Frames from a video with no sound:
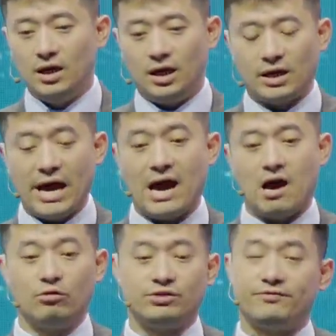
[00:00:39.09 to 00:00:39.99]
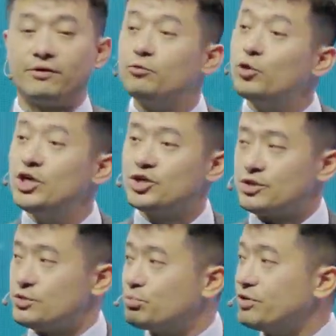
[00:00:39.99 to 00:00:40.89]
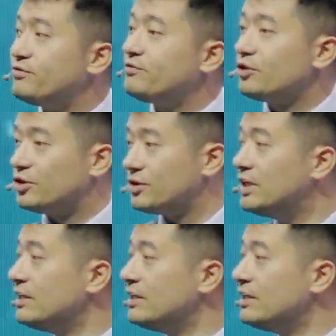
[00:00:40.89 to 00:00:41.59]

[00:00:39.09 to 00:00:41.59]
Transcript: in how different regions prefer